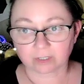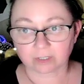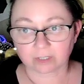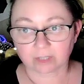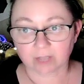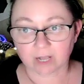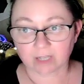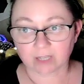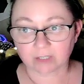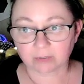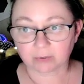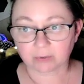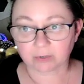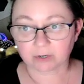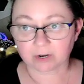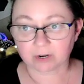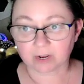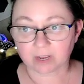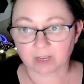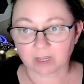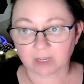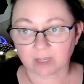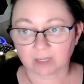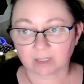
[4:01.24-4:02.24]
clasped her
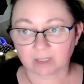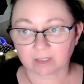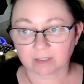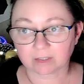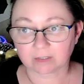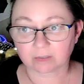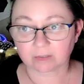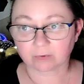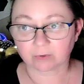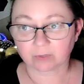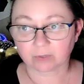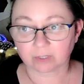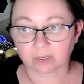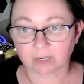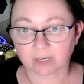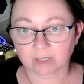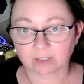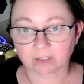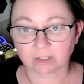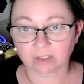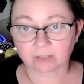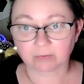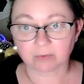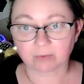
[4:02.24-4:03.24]
hands with an
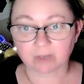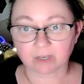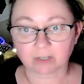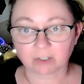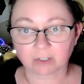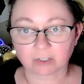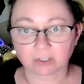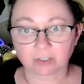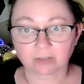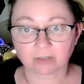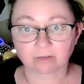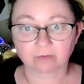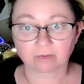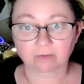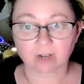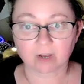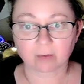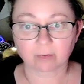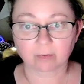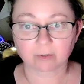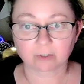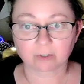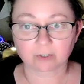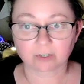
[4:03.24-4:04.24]
exclamation of
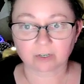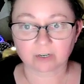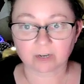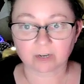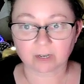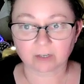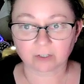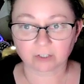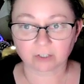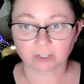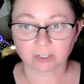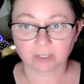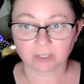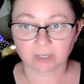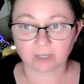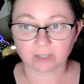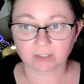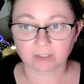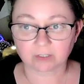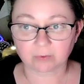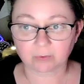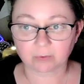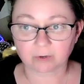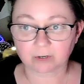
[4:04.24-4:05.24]
rapture as she
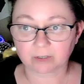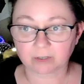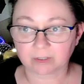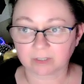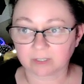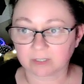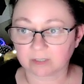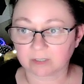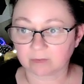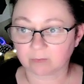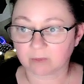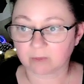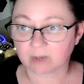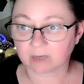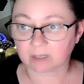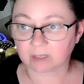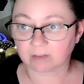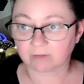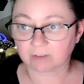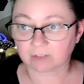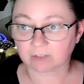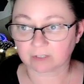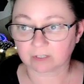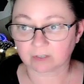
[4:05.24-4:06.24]
gazed upon these
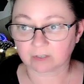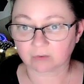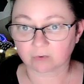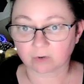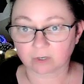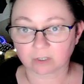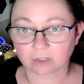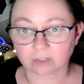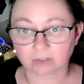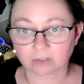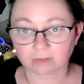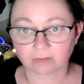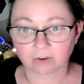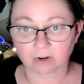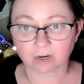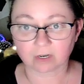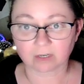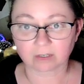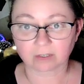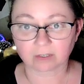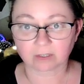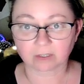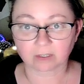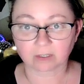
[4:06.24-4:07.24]
magnificent works of
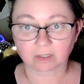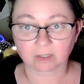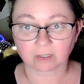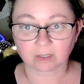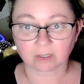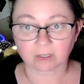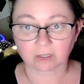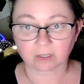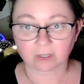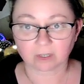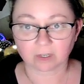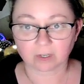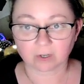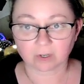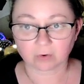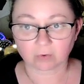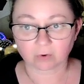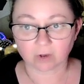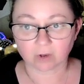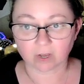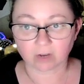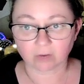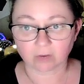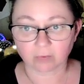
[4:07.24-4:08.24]
art,
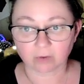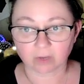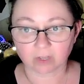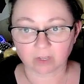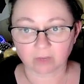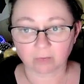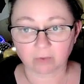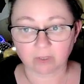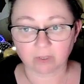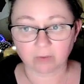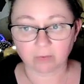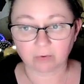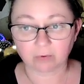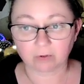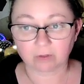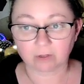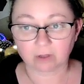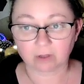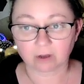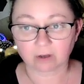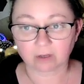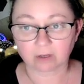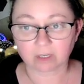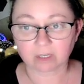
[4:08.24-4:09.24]
wrought by a people
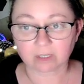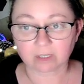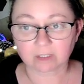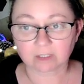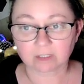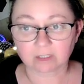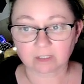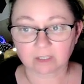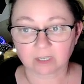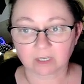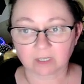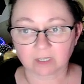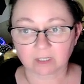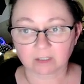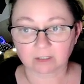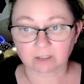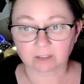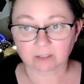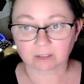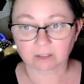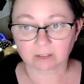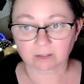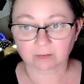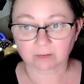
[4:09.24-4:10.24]
long
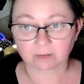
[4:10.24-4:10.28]
extinct.